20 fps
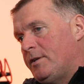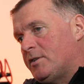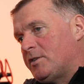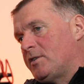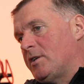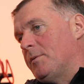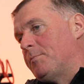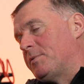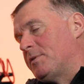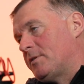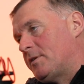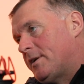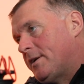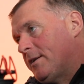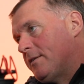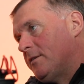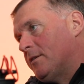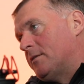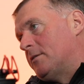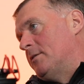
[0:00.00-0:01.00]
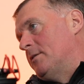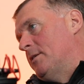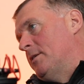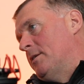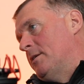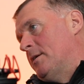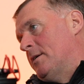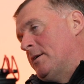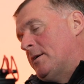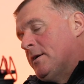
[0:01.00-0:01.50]
steps to get there,
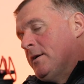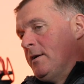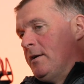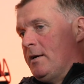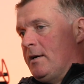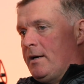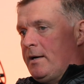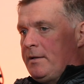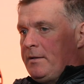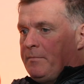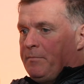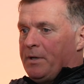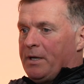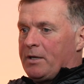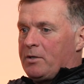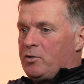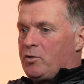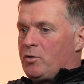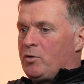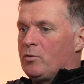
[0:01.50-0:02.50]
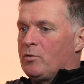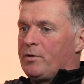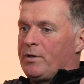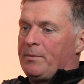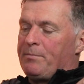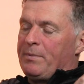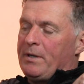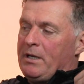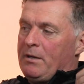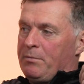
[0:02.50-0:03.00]
and making sure
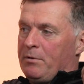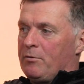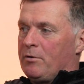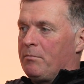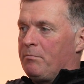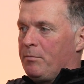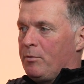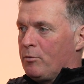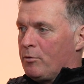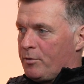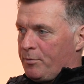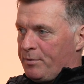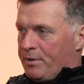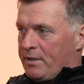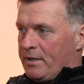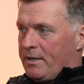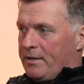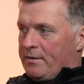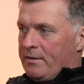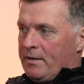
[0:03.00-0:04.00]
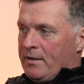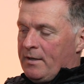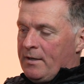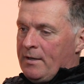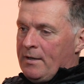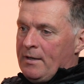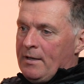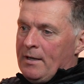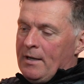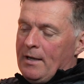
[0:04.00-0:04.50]
that people are on board with that.
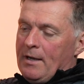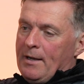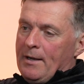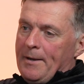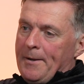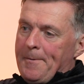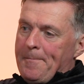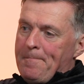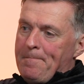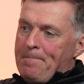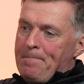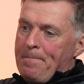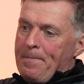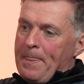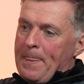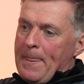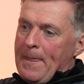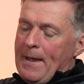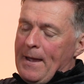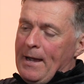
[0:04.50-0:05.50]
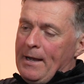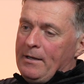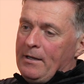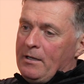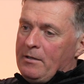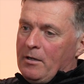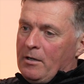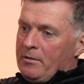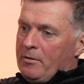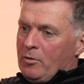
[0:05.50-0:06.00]
And
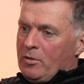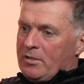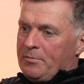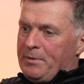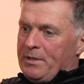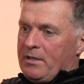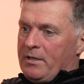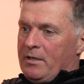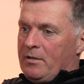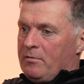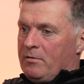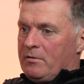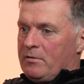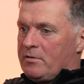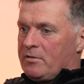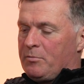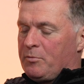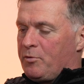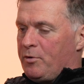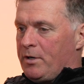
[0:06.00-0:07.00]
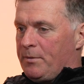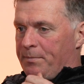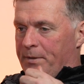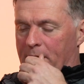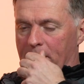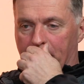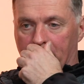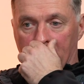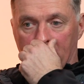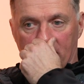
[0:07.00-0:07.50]
ultimately, there's some great
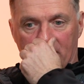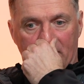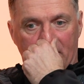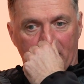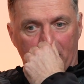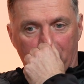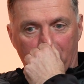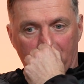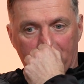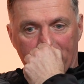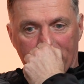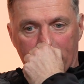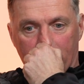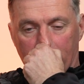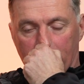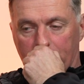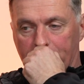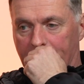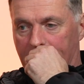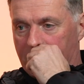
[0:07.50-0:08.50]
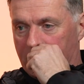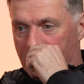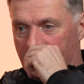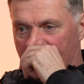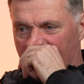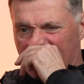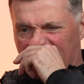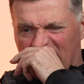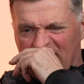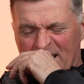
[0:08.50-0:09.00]
people that I worked with down in Limerick.
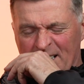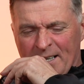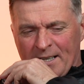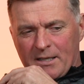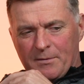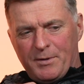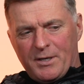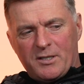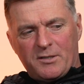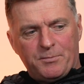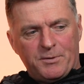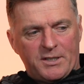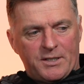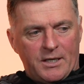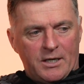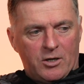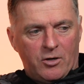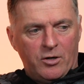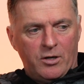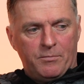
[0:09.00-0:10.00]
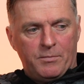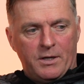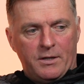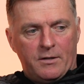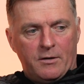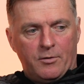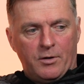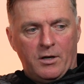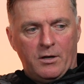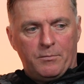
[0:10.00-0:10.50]
The biggest mistake I made
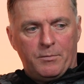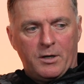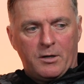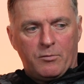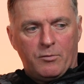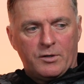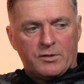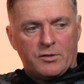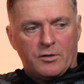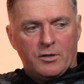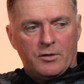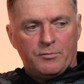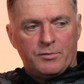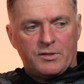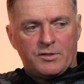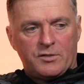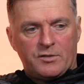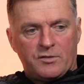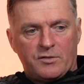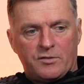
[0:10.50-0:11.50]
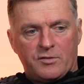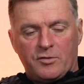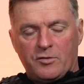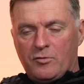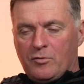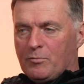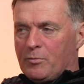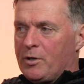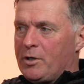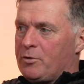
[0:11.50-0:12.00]
down in Limerick was I was
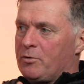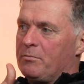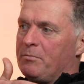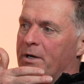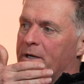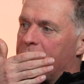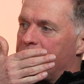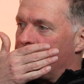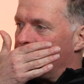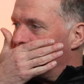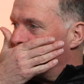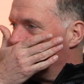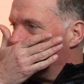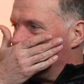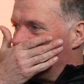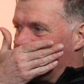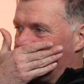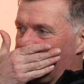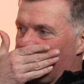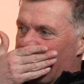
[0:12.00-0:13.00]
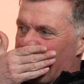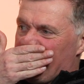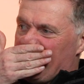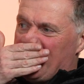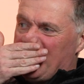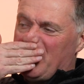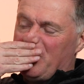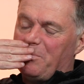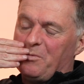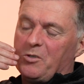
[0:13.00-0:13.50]
too micromanaging,
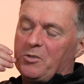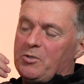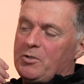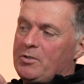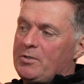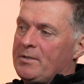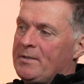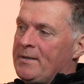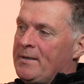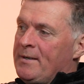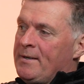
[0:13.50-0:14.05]
too much.